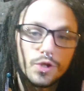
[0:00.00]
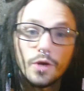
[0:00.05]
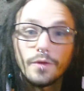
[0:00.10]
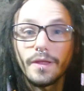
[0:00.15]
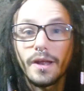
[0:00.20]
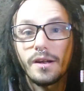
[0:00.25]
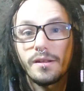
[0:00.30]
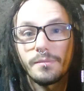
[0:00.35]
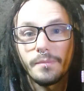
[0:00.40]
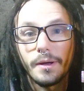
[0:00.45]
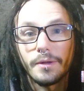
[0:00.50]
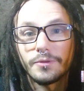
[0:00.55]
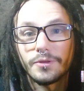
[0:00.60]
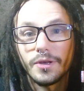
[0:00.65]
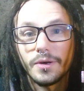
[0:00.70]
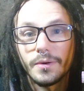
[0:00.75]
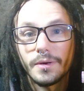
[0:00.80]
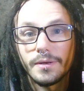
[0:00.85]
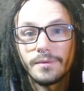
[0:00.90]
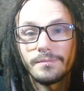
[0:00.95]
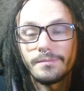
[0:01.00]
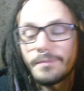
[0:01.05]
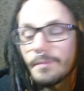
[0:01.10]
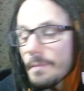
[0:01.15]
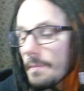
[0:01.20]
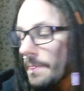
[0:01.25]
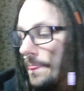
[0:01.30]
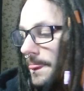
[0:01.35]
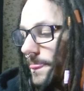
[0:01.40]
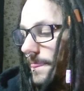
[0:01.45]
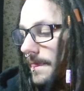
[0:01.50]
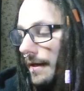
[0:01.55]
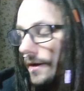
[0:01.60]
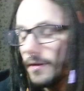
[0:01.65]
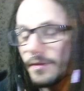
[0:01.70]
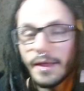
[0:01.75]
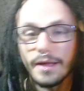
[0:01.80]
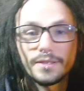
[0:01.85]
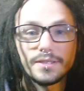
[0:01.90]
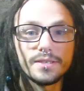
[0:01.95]
So that'll about do it.
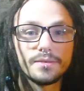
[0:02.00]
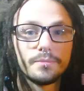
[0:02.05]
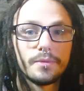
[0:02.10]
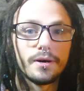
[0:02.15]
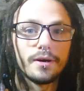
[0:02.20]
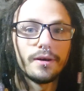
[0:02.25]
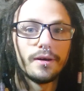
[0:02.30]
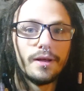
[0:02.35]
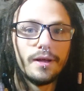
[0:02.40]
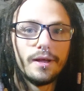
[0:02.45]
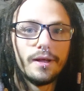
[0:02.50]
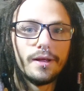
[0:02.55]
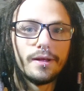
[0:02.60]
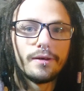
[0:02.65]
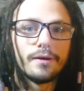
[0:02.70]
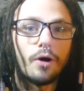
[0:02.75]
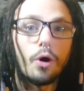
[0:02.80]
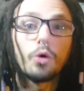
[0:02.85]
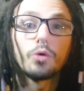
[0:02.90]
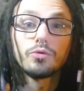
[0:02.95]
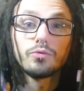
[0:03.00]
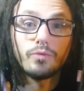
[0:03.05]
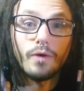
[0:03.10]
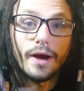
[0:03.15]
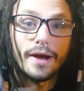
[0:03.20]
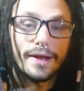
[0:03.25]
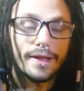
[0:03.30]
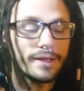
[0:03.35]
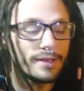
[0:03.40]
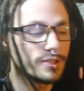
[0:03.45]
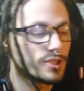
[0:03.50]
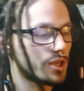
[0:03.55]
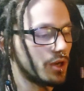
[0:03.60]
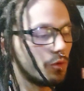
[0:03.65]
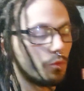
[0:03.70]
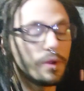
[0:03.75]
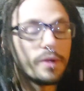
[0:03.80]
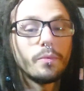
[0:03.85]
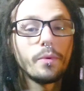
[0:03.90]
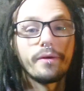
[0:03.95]
That's some uh, old writing.
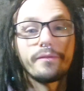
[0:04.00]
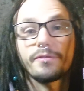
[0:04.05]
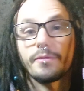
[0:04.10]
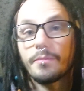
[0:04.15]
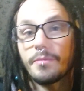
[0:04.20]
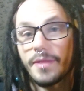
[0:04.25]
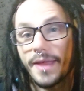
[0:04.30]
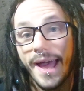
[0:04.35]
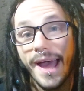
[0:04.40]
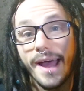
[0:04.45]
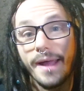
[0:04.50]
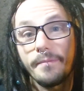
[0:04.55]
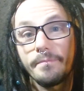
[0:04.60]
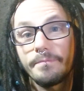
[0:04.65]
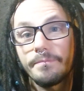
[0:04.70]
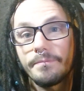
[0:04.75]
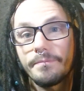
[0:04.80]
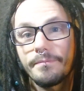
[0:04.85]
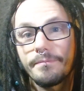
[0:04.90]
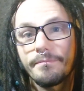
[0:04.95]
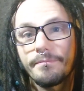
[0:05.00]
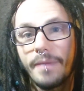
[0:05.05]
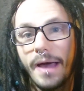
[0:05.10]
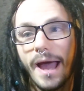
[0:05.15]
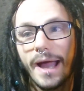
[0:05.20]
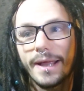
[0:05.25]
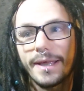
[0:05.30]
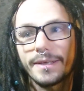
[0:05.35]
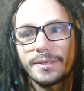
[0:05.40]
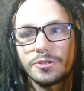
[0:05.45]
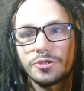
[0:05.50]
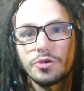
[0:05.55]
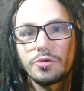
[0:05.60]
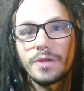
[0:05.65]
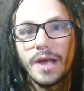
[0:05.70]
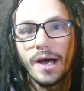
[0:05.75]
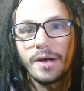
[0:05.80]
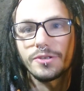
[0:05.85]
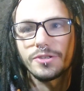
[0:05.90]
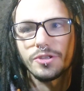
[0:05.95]
So we went from that back in
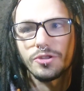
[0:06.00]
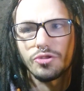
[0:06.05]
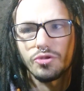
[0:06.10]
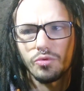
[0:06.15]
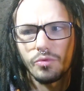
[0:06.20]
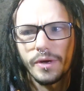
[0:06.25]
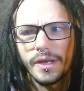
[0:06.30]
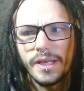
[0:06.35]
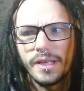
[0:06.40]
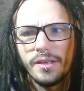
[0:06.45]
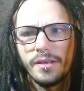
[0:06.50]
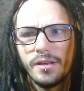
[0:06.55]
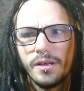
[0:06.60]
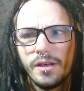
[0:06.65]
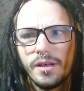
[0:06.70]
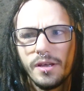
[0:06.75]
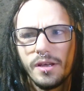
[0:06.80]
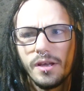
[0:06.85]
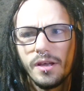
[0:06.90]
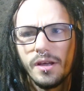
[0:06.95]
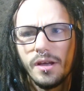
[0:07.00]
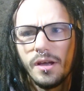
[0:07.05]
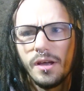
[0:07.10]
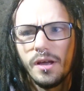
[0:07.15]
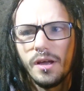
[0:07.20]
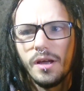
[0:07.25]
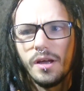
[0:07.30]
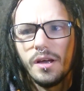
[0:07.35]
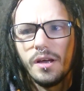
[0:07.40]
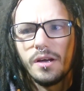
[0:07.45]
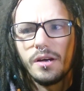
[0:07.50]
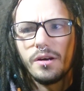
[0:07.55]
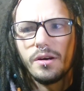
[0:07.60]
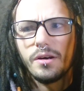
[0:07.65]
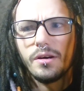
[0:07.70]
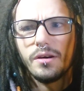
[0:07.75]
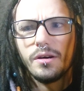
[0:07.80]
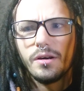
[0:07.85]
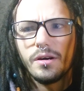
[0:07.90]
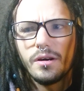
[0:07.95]
2003.
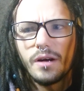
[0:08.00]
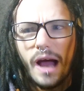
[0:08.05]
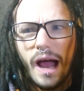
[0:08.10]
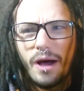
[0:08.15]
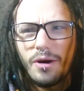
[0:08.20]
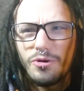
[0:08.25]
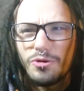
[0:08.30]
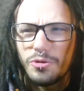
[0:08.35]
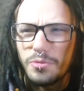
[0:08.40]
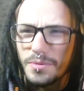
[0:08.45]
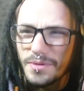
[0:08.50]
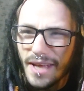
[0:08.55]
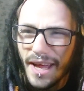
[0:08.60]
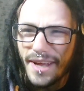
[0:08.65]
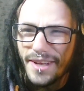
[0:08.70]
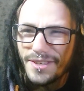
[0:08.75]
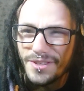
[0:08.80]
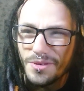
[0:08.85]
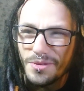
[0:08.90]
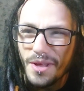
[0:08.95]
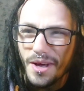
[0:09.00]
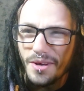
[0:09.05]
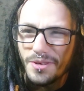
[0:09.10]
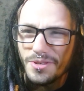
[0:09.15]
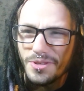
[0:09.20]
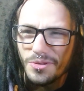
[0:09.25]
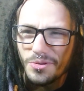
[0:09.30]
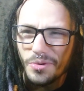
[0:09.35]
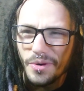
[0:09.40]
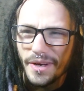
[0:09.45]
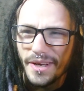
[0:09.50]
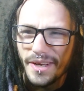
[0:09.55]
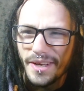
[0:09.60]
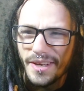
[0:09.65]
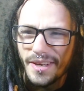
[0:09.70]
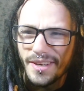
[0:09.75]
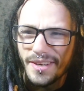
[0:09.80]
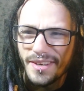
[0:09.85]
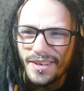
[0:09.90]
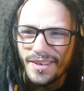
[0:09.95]
How old was I in
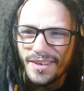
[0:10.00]
2003?